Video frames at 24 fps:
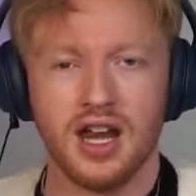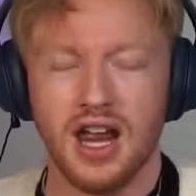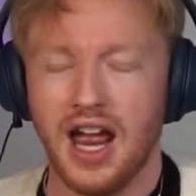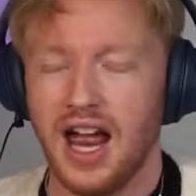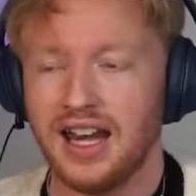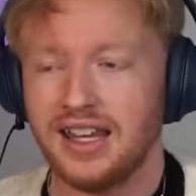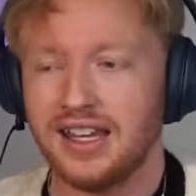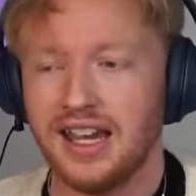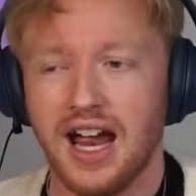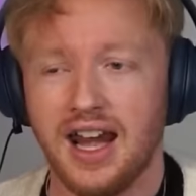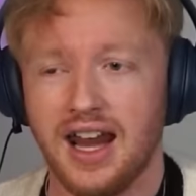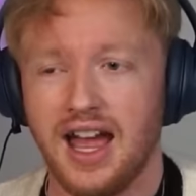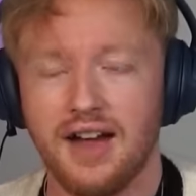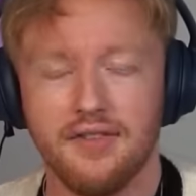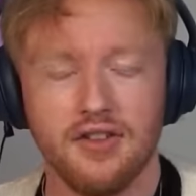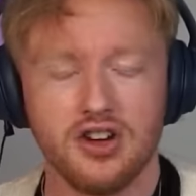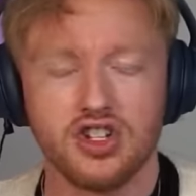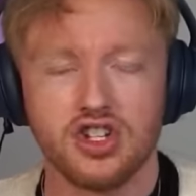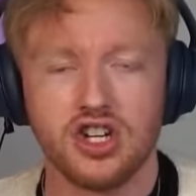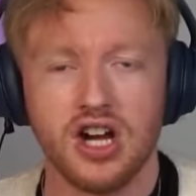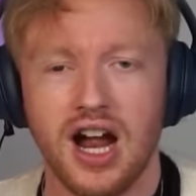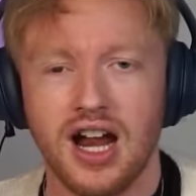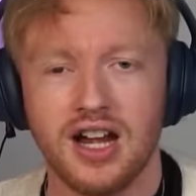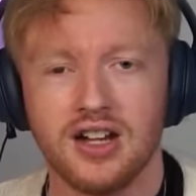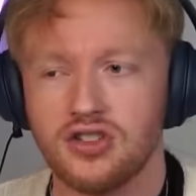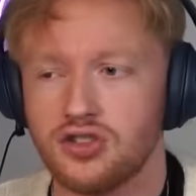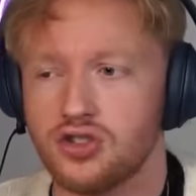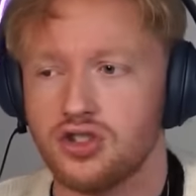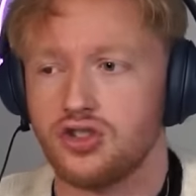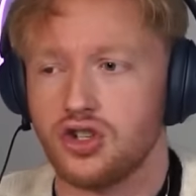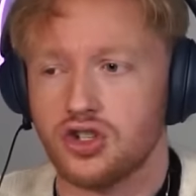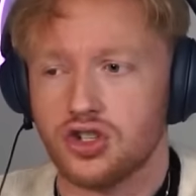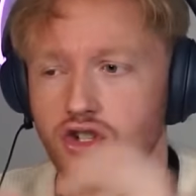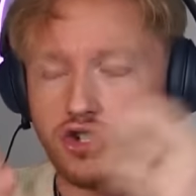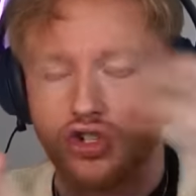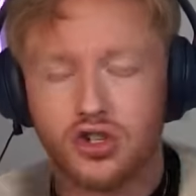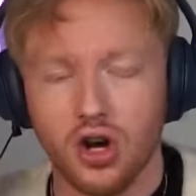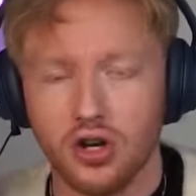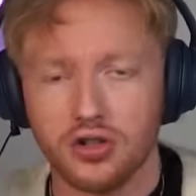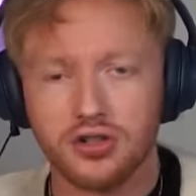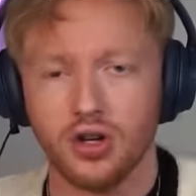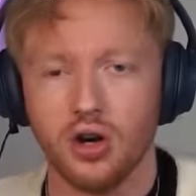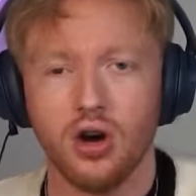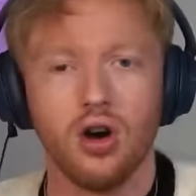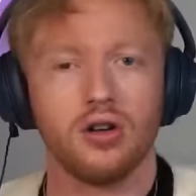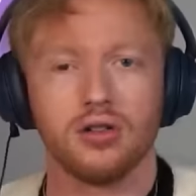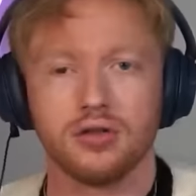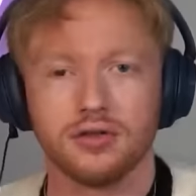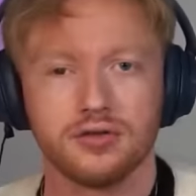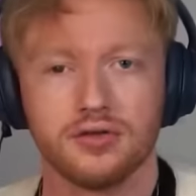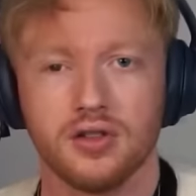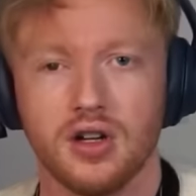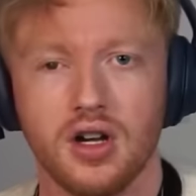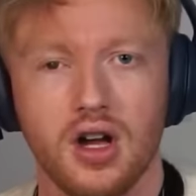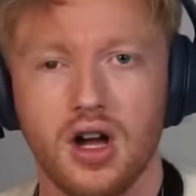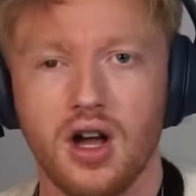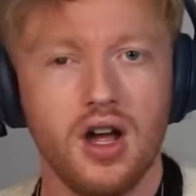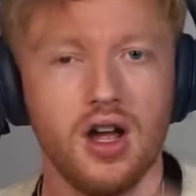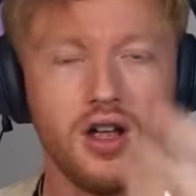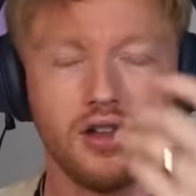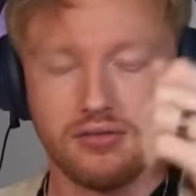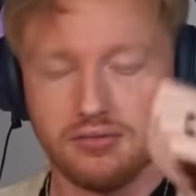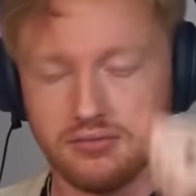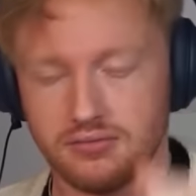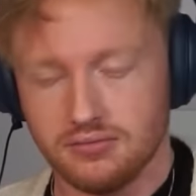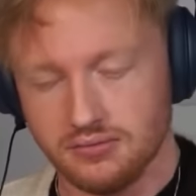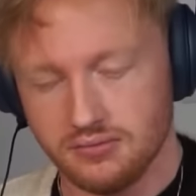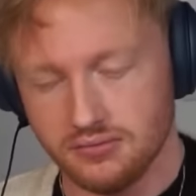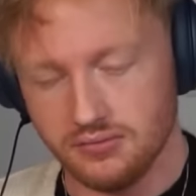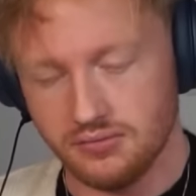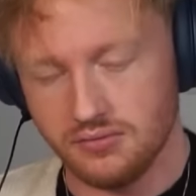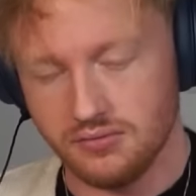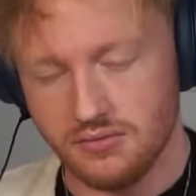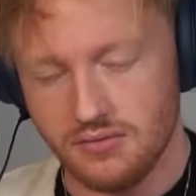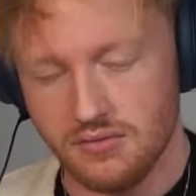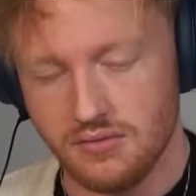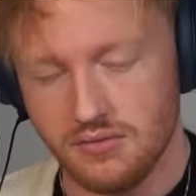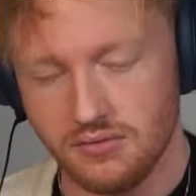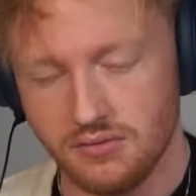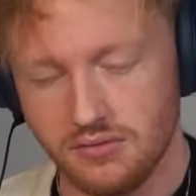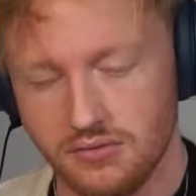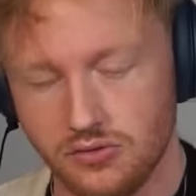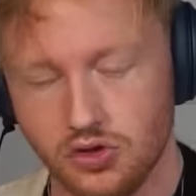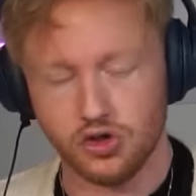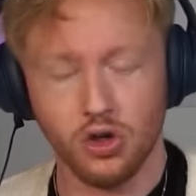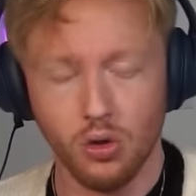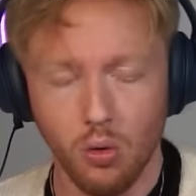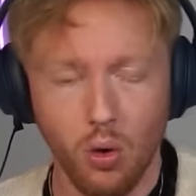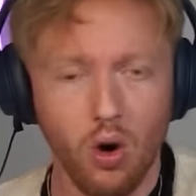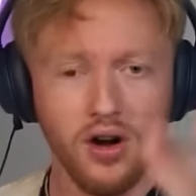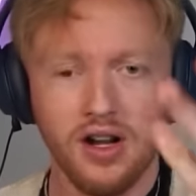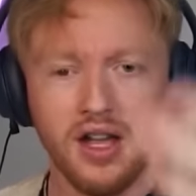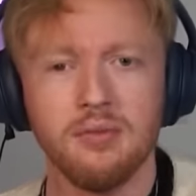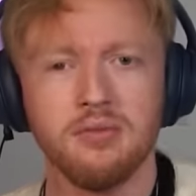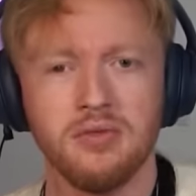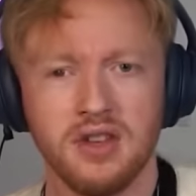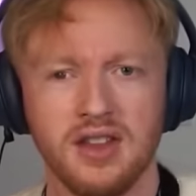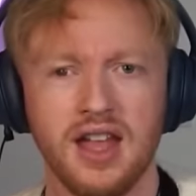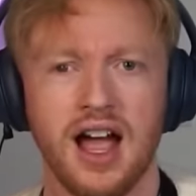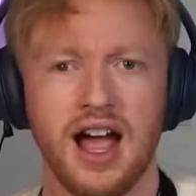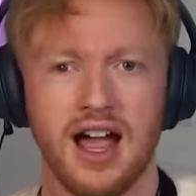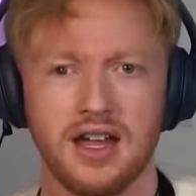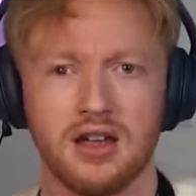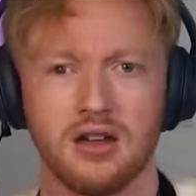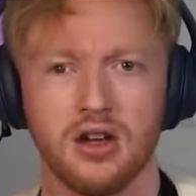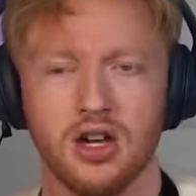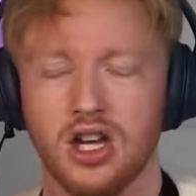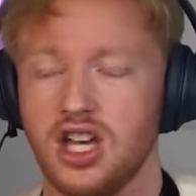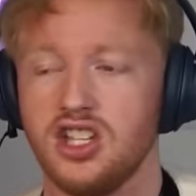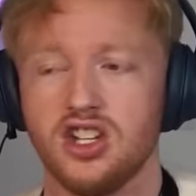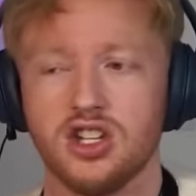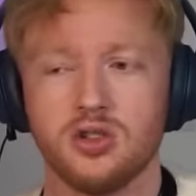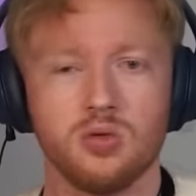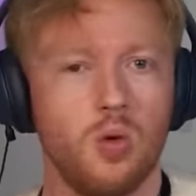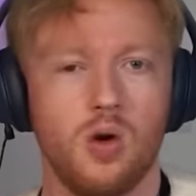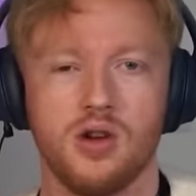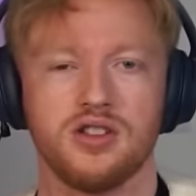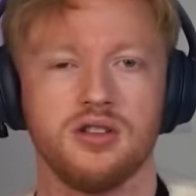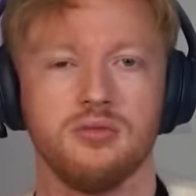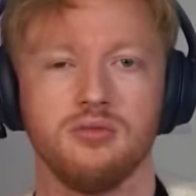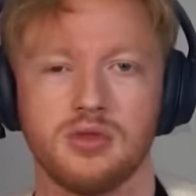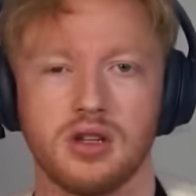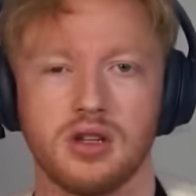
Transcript: and can't have a chance to just shut off. Do you want him to die? He just wants him to